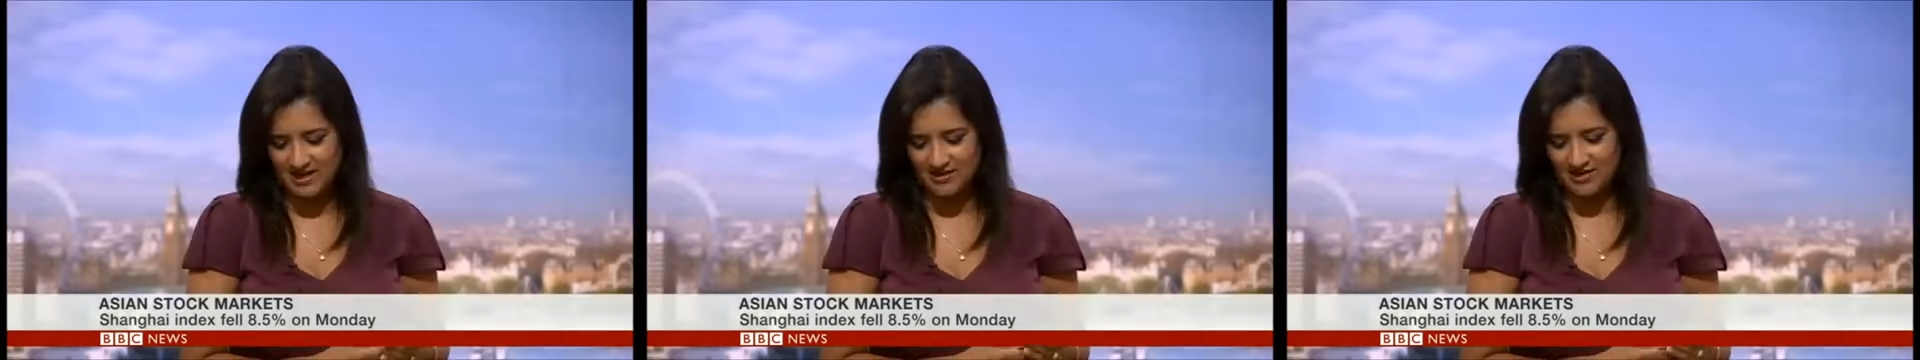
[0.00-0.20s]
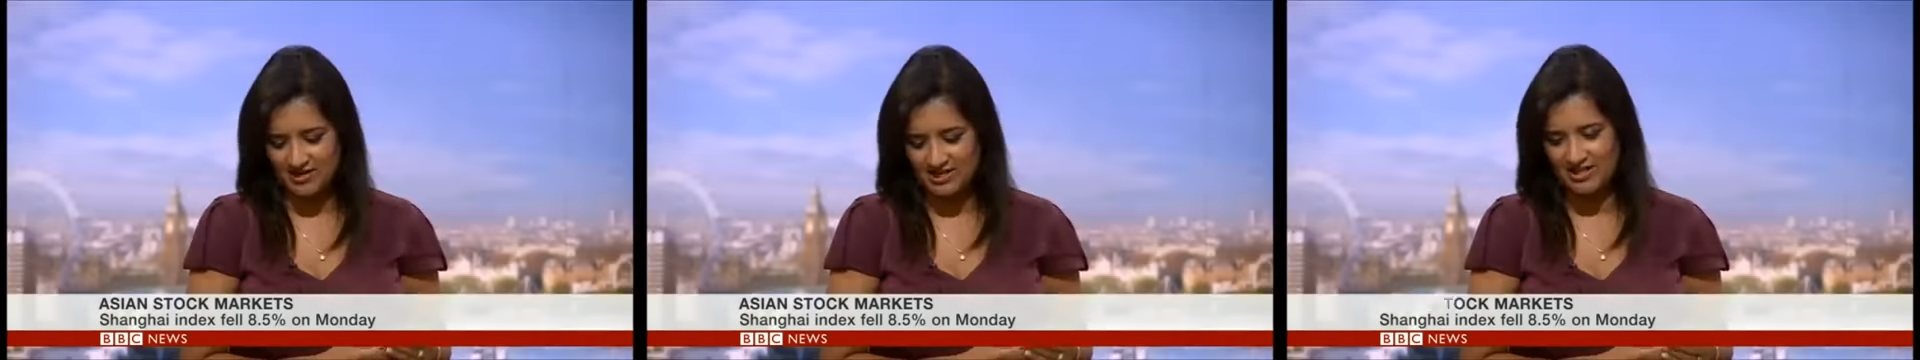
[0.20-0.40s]

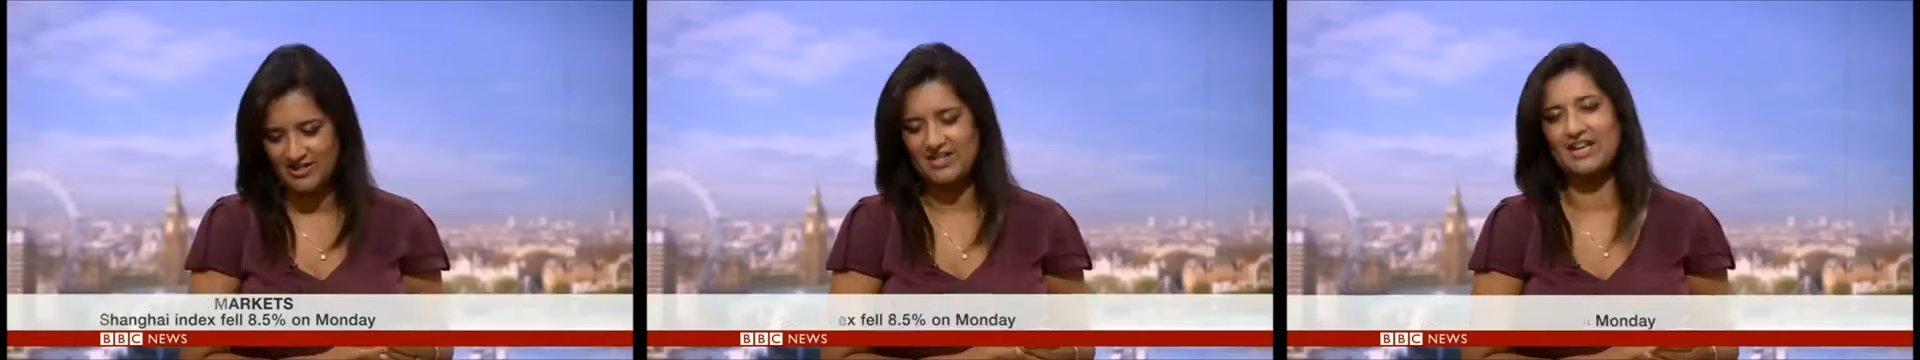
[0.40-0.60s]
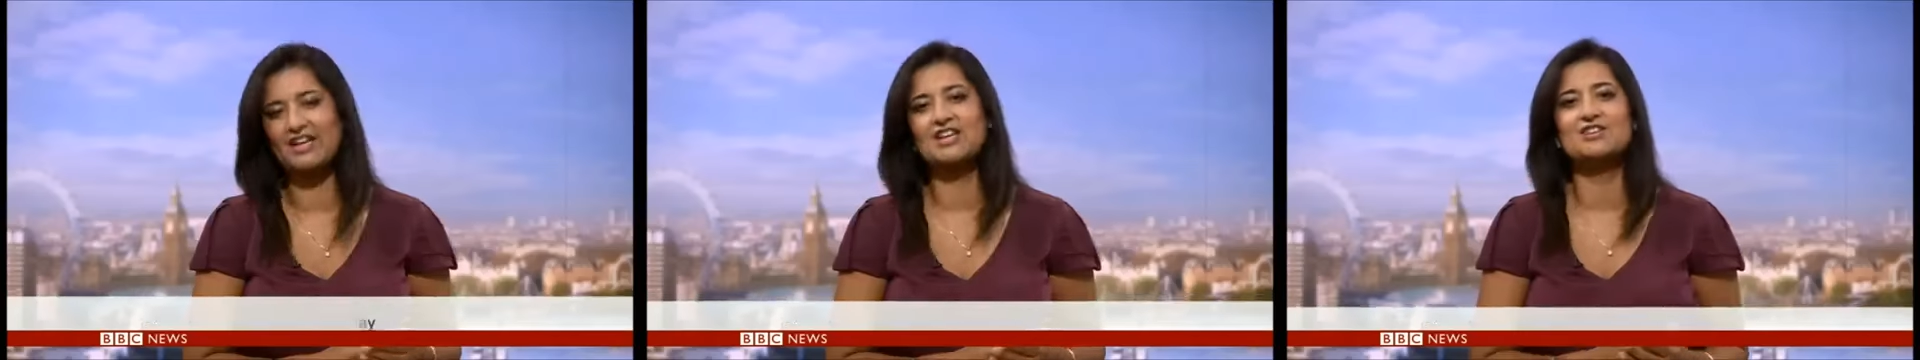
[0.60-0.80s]

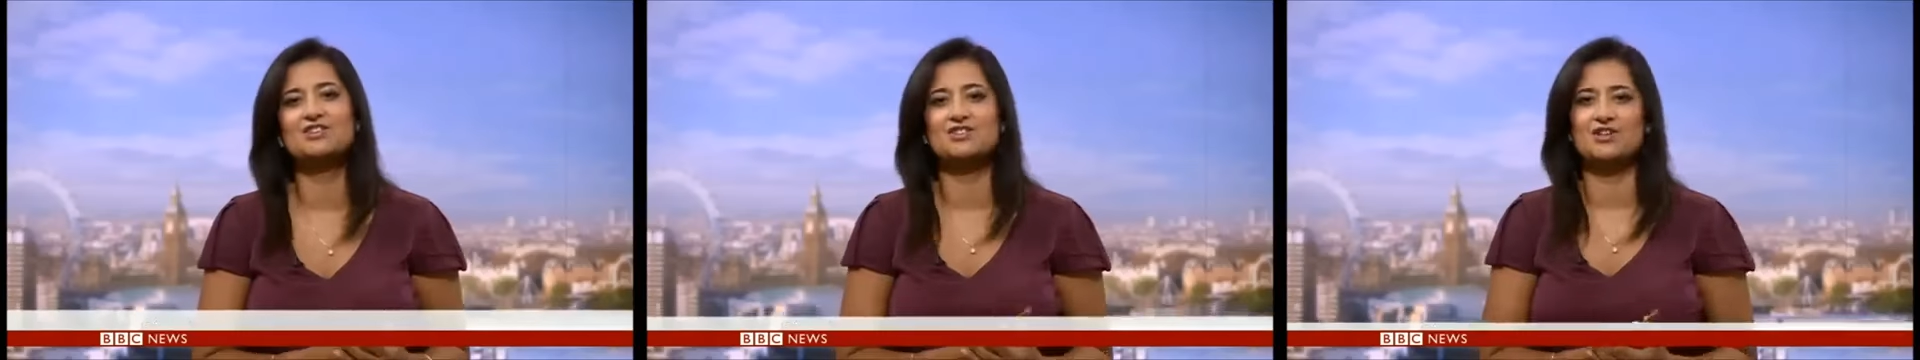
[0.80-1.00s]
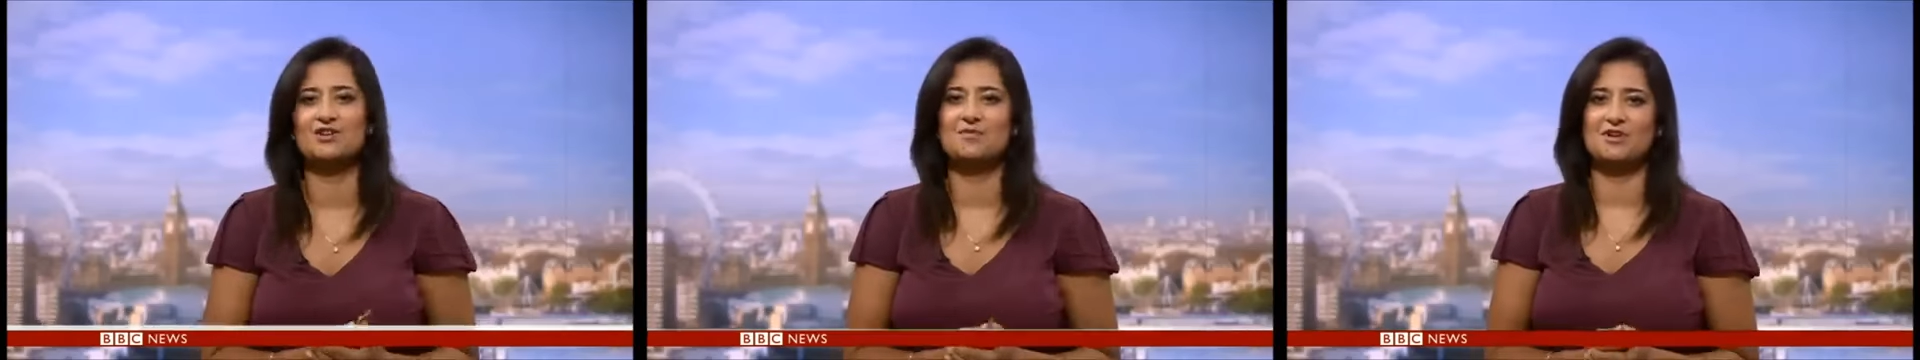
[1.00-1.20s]
Geraci, thank
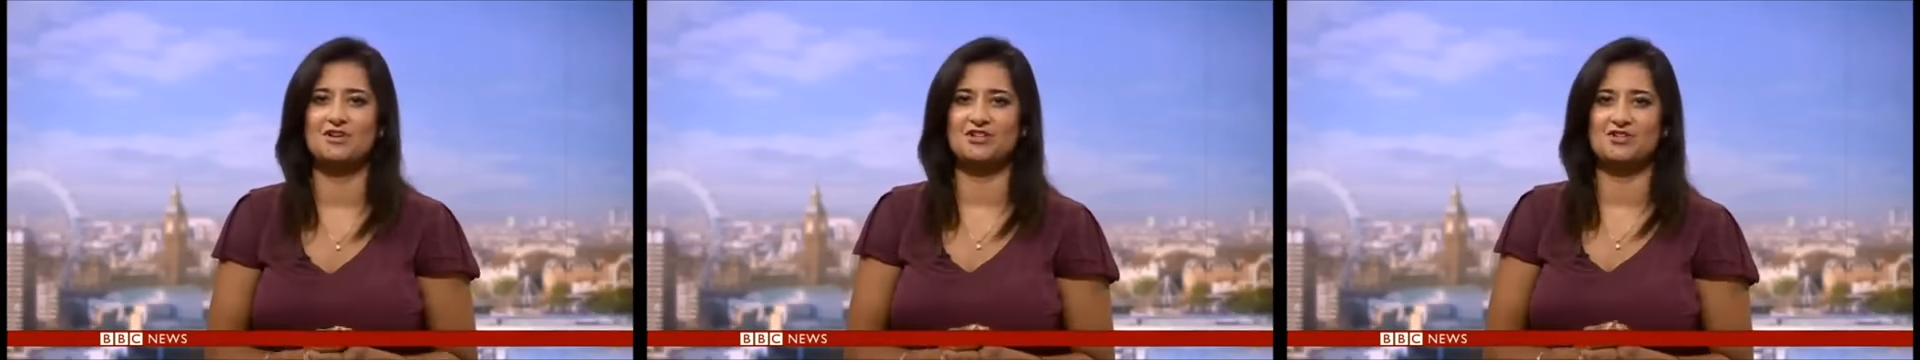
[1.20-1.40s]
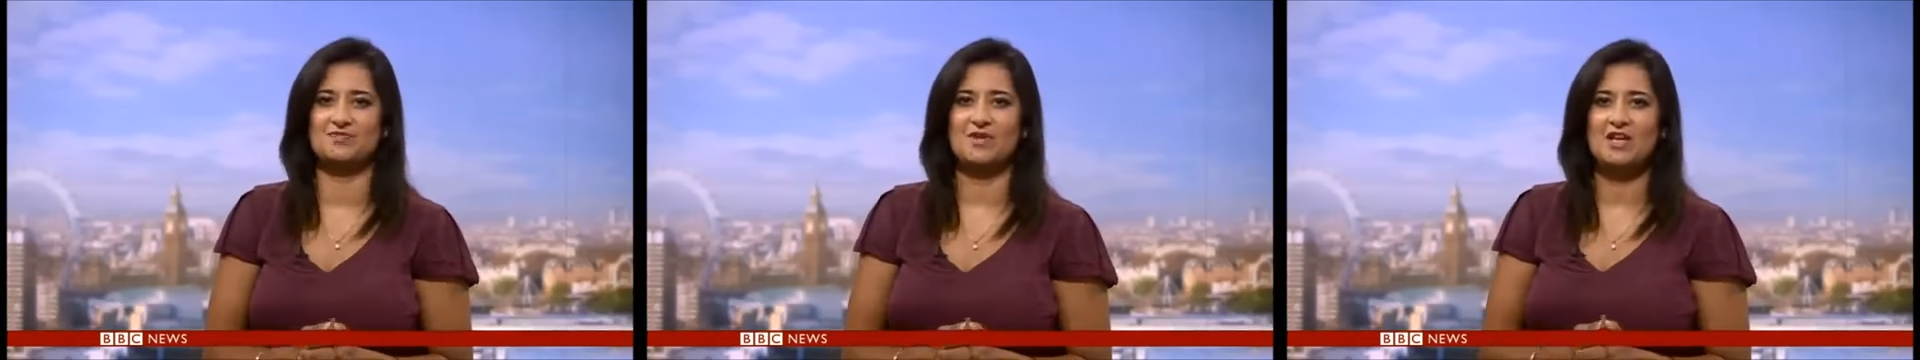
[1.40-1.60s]
you so
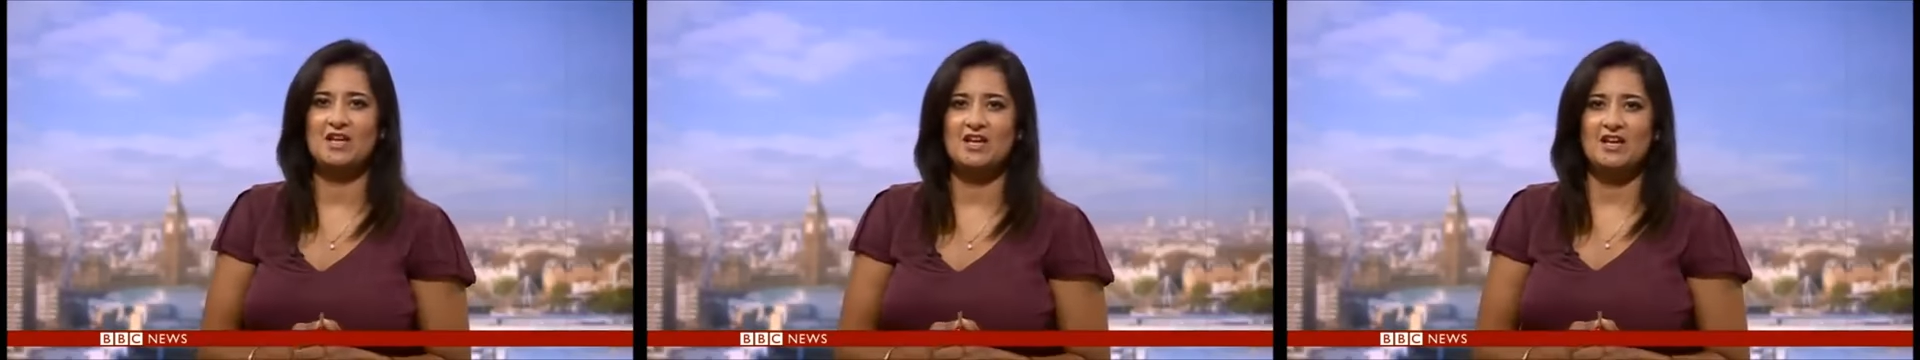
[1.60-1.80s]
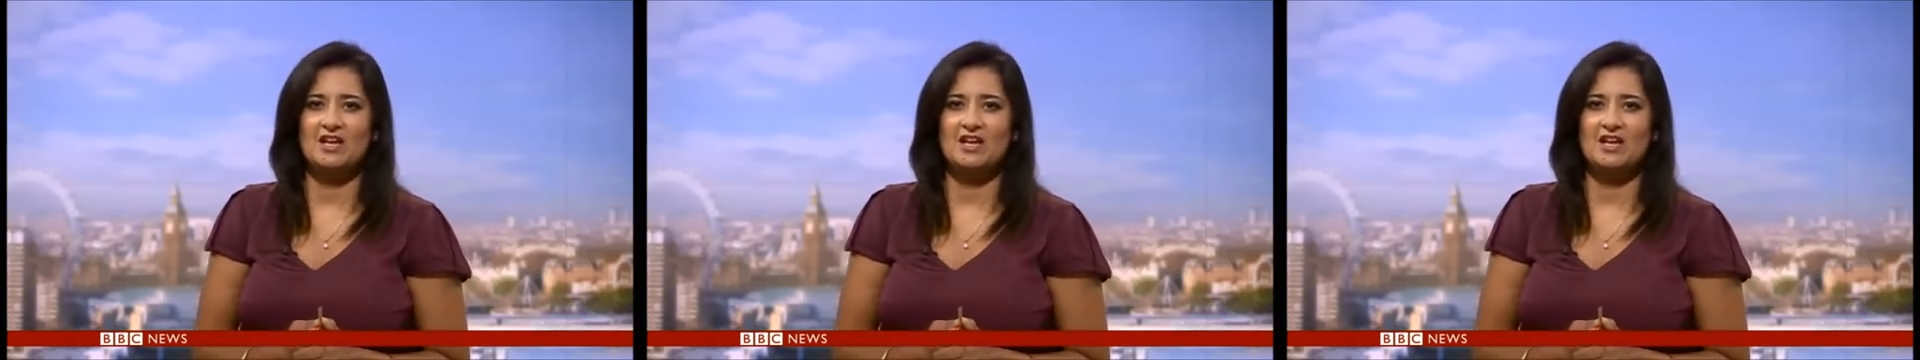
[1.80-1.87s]
much.